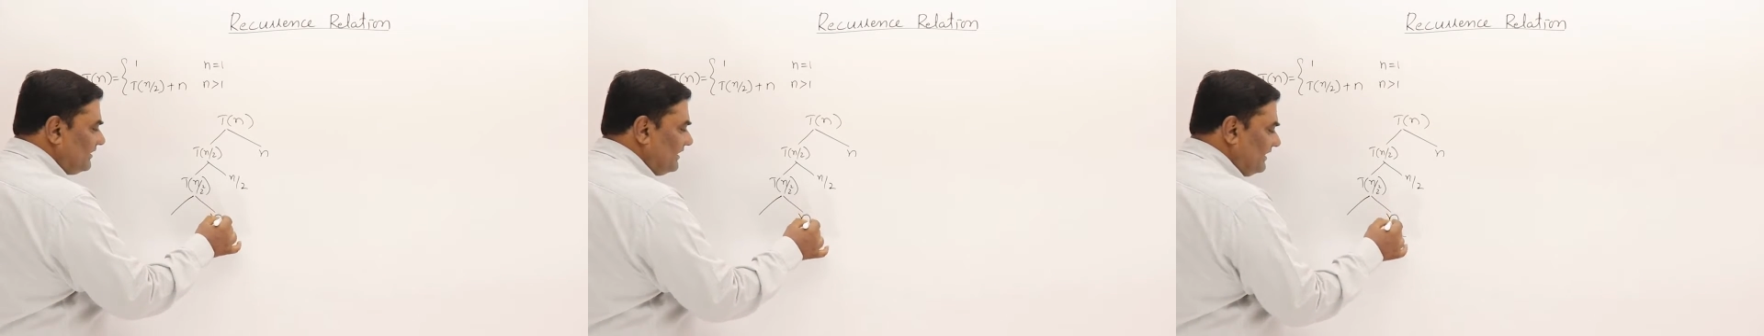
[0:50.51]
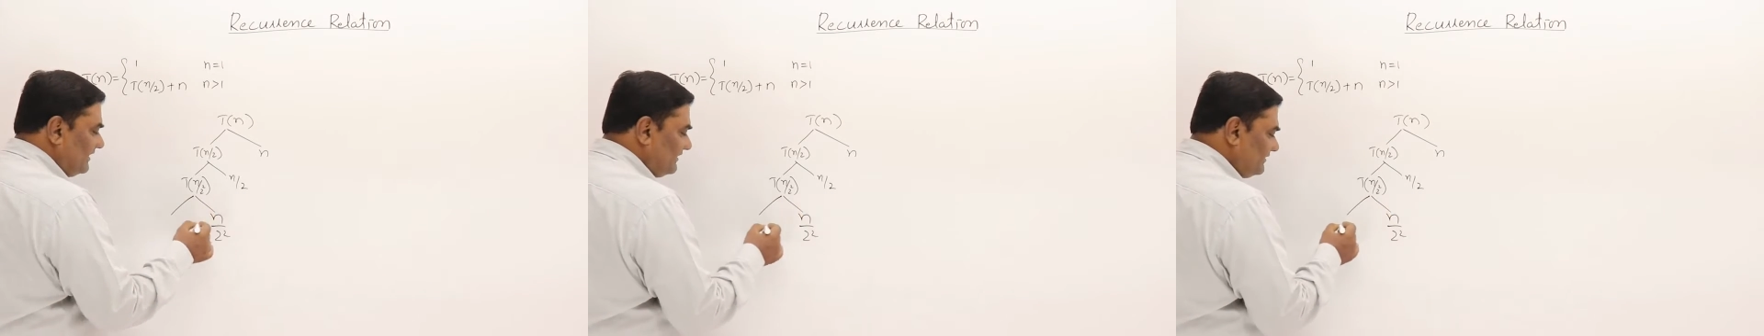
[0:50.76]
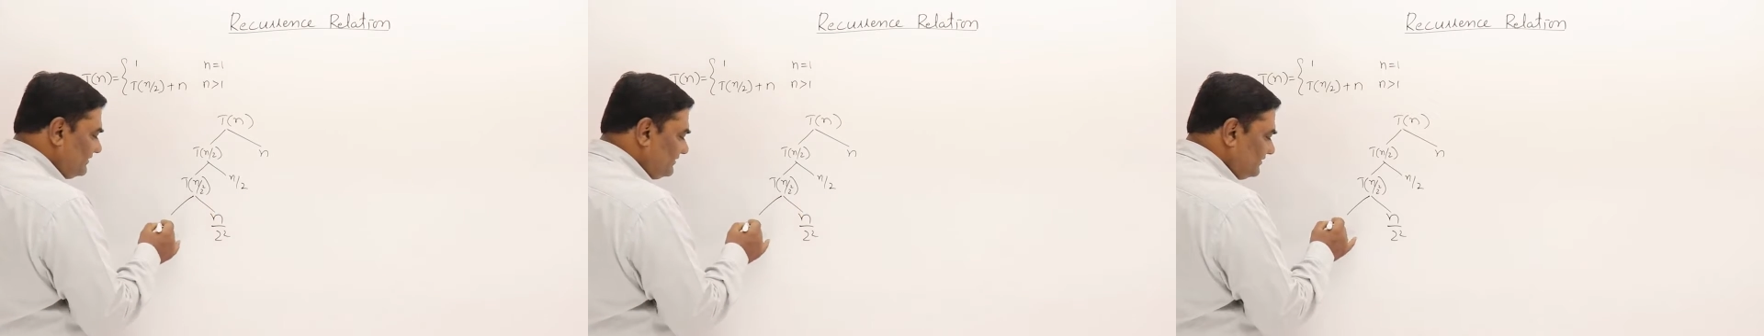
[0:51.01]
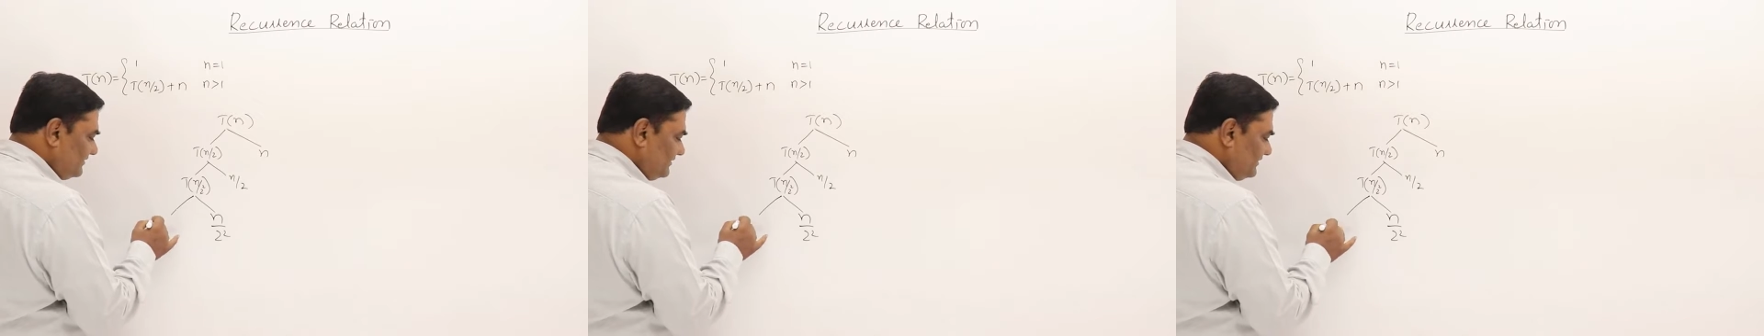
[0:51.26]
and
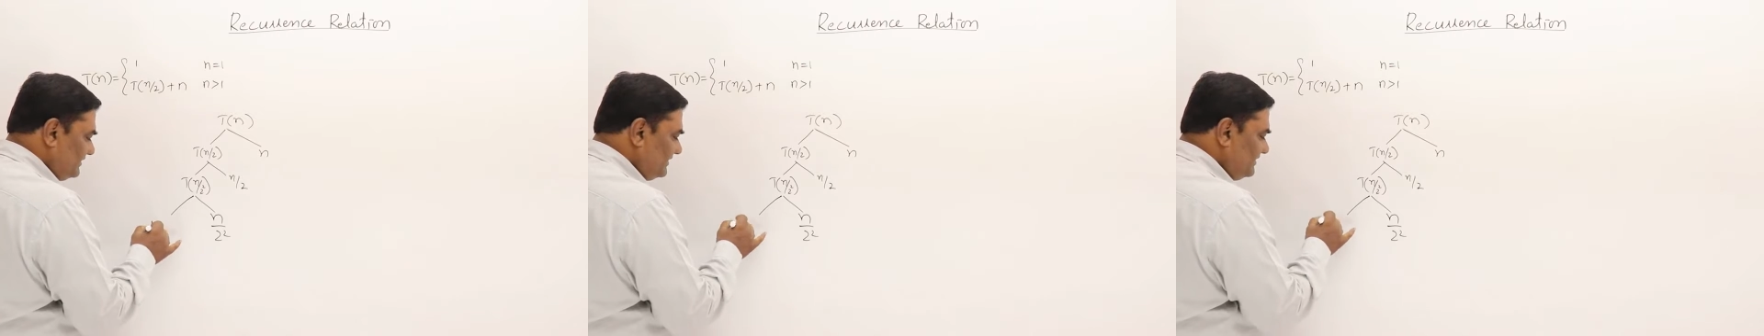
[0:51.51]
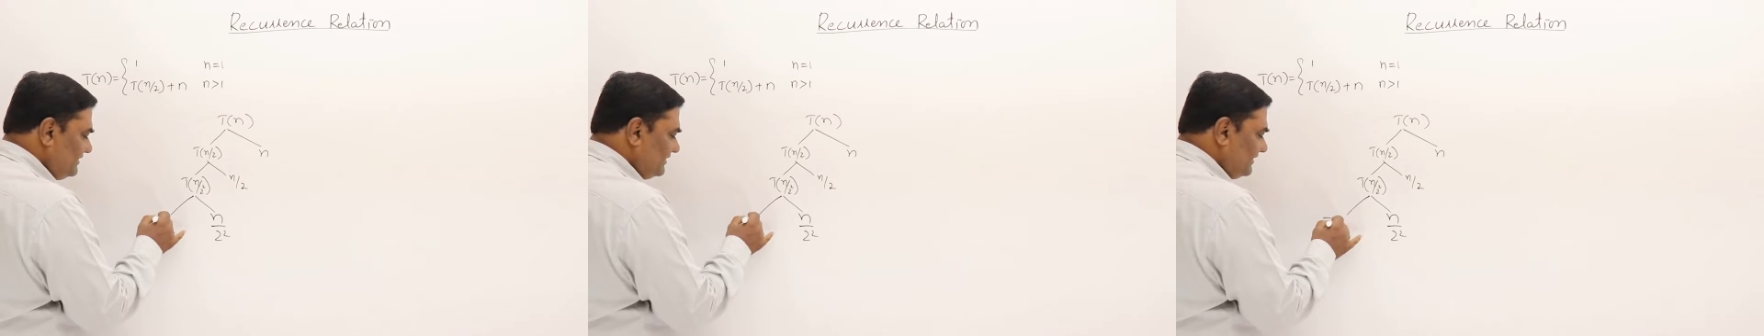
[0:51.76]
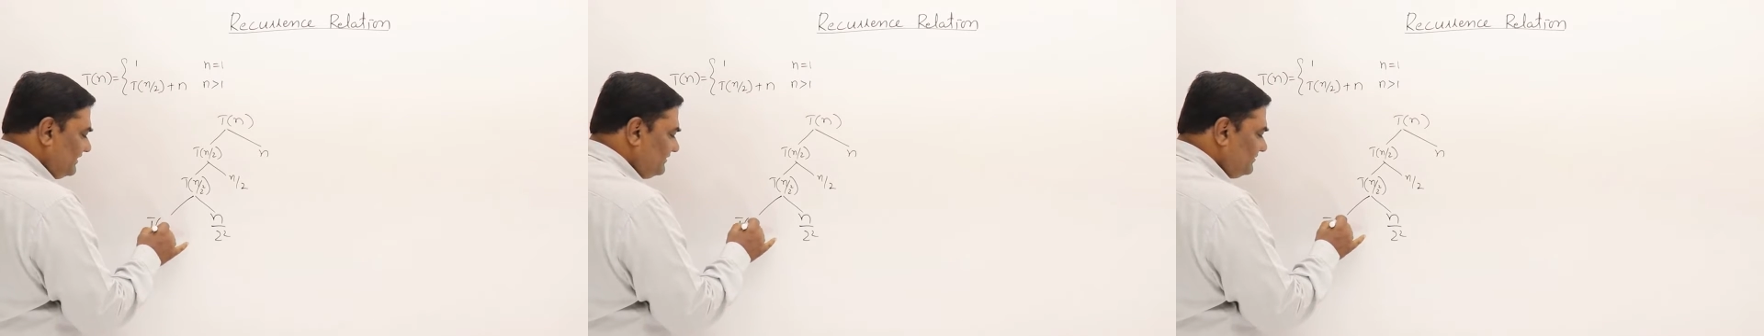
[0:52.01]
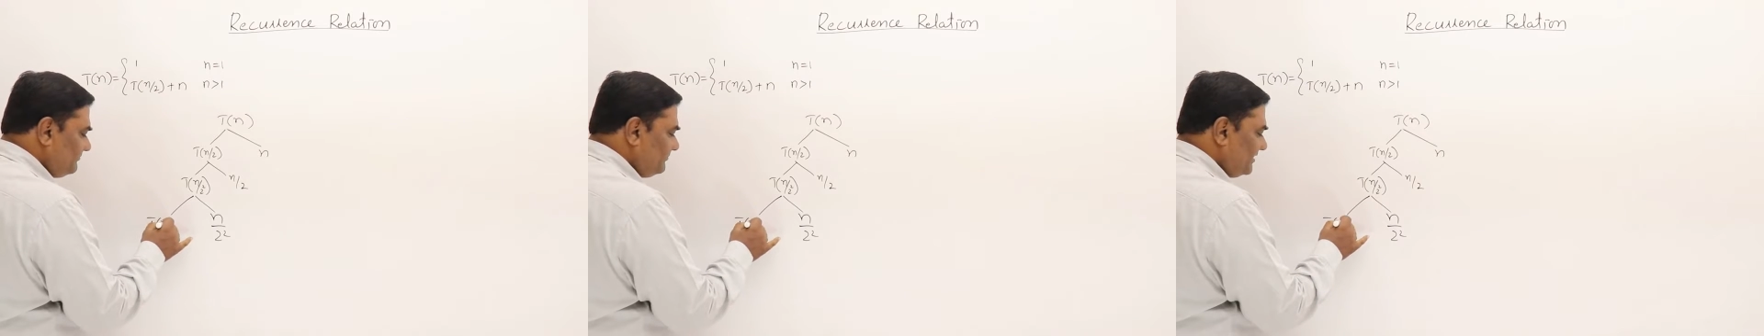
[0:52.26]

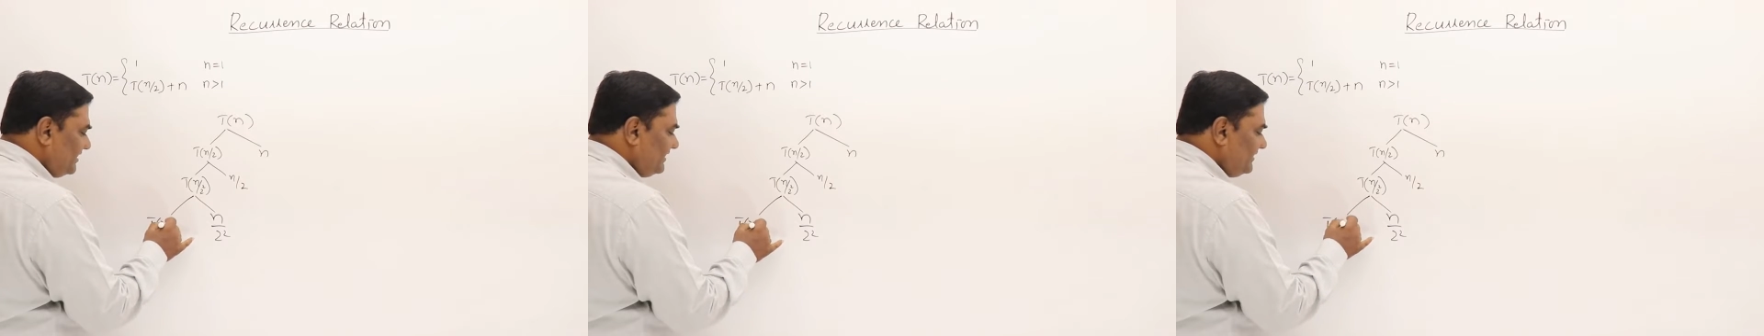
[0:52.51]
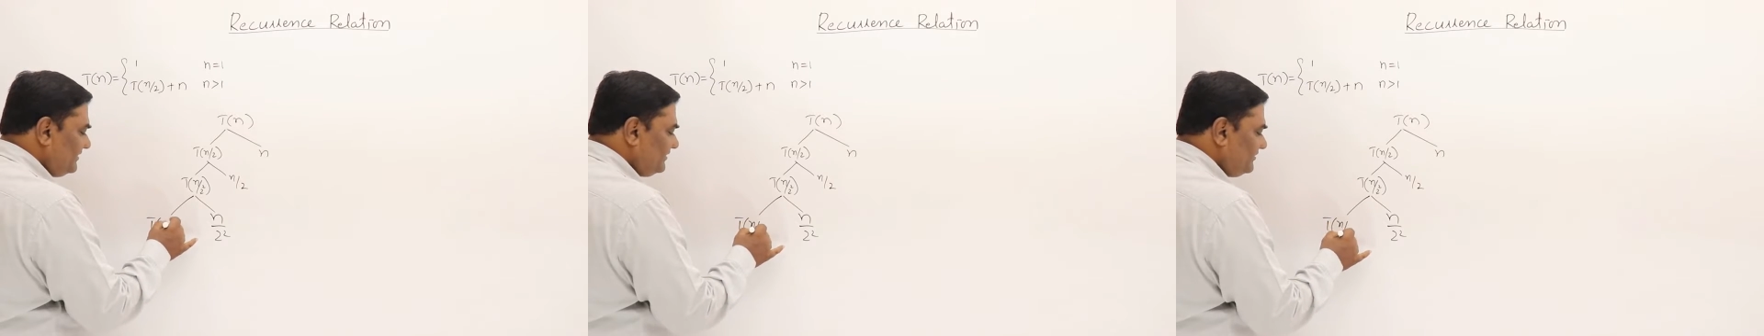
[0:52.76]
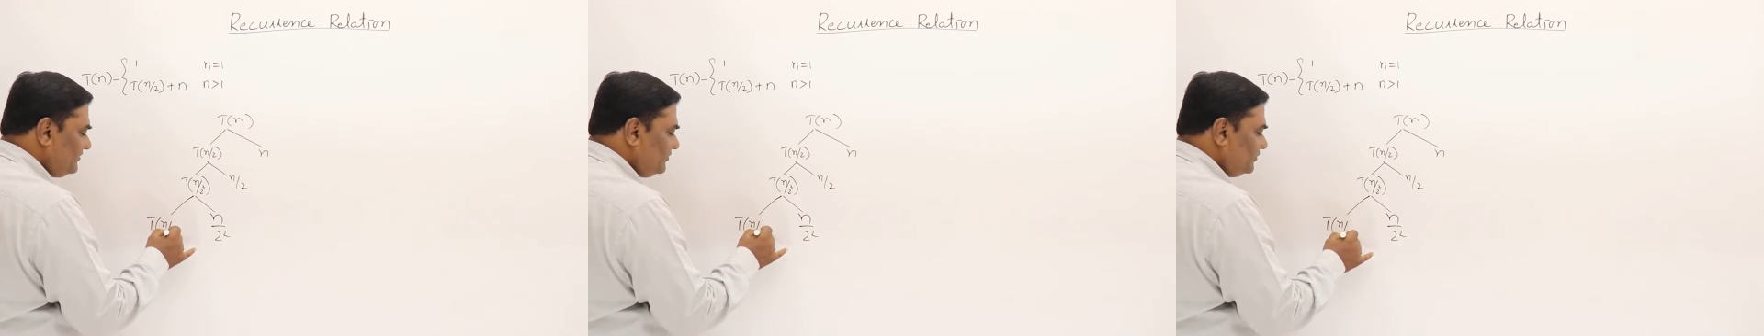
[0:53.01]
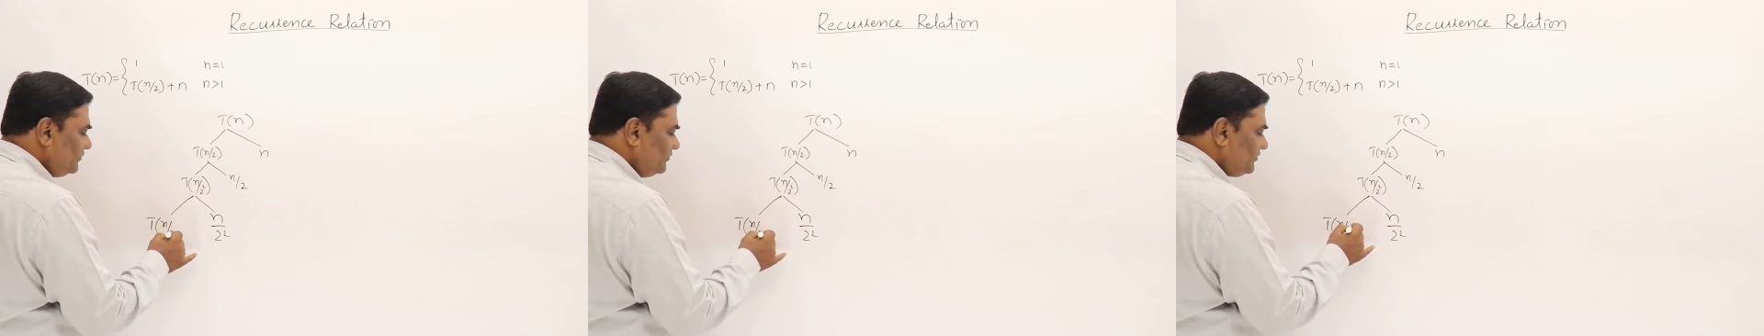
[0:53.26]
Tn by
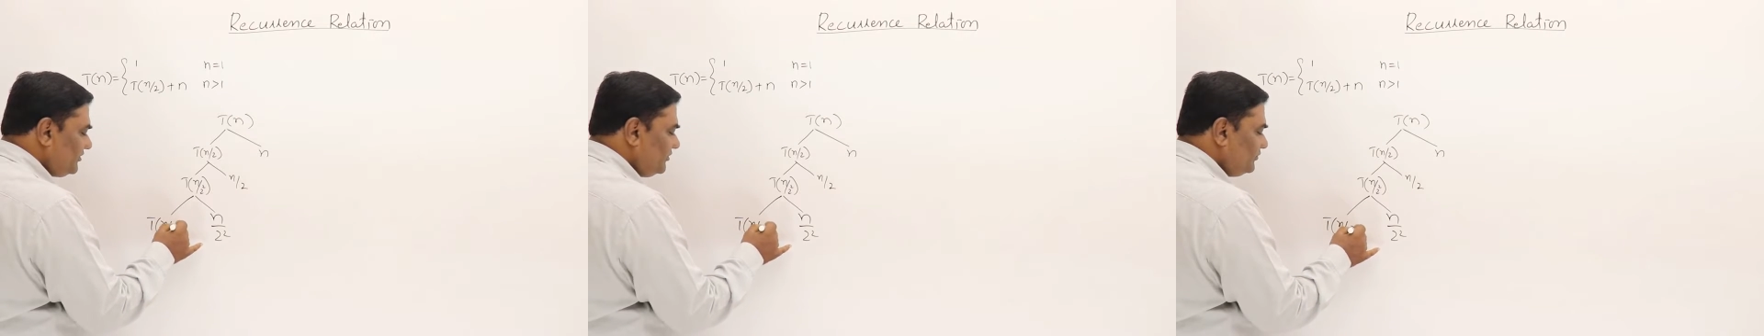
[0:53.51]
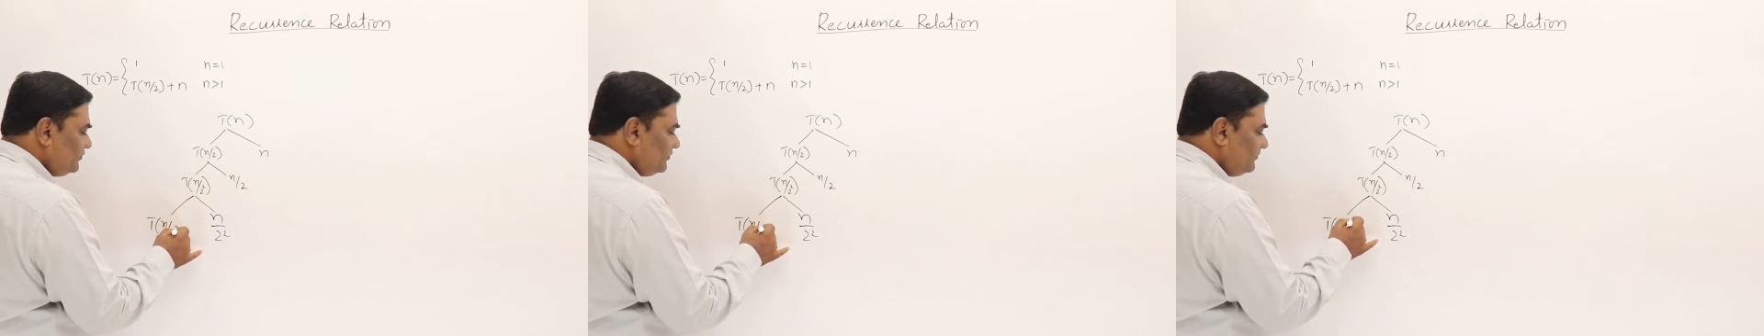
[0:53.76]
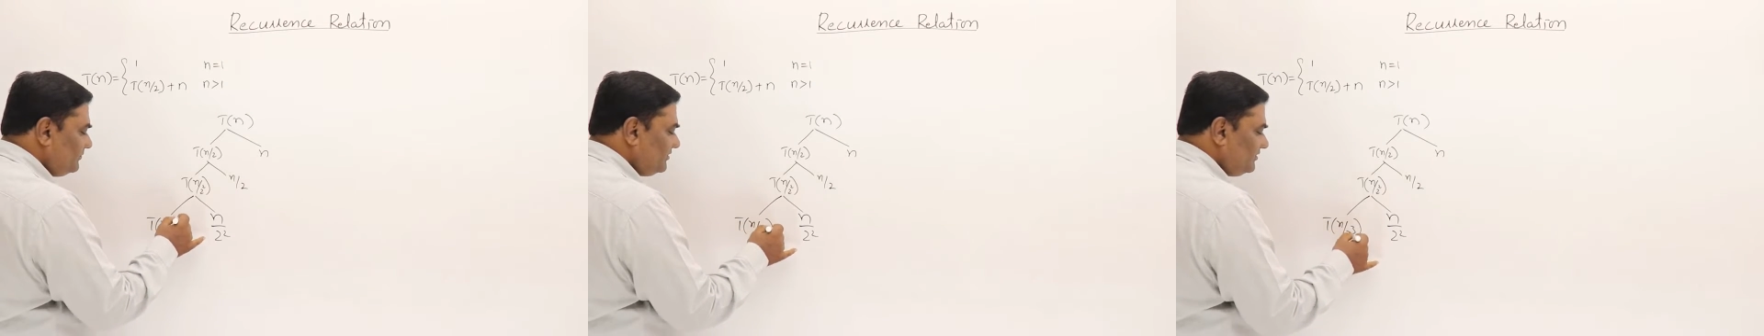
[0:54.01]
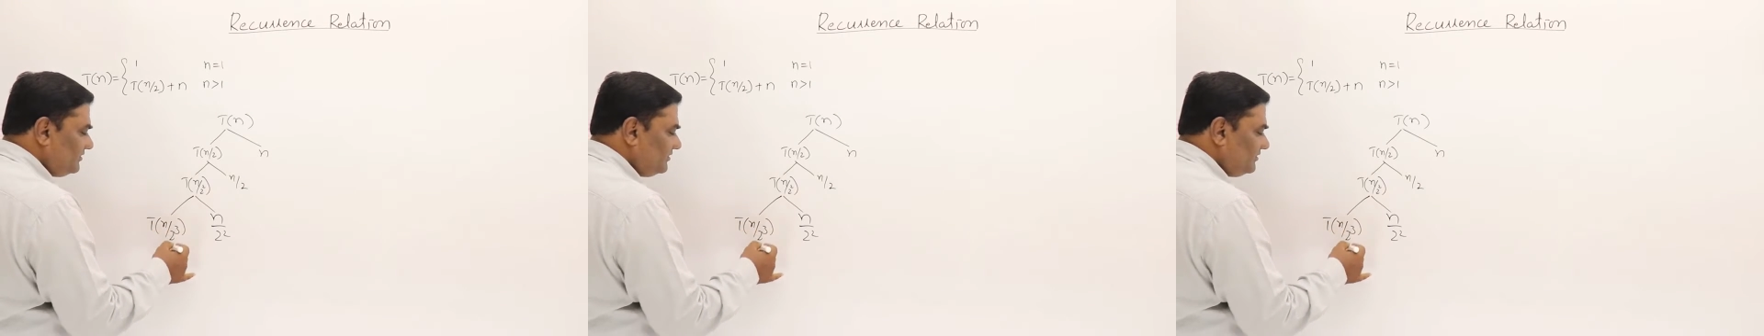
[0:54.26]
2 cube.